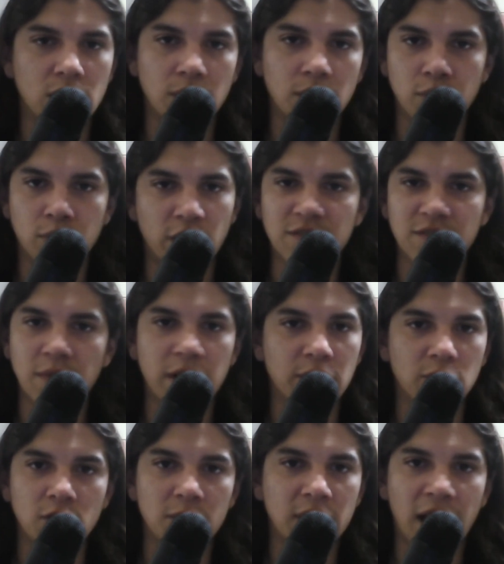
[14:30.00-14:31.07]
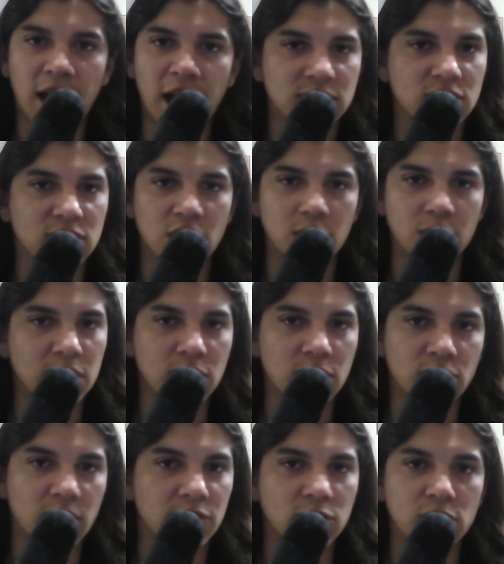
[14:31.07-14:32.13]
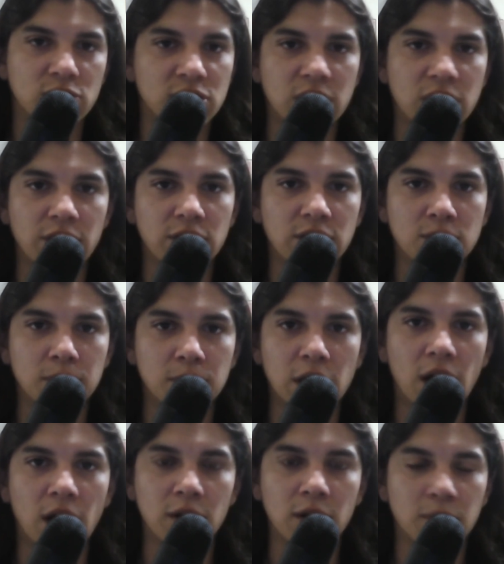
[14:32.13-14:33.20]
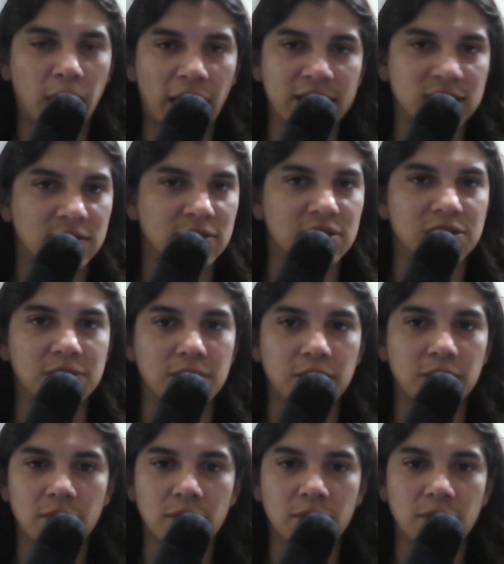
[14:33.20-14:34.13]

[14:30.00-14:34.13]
brave men and women have to start being revolutionaries beyond pacifism.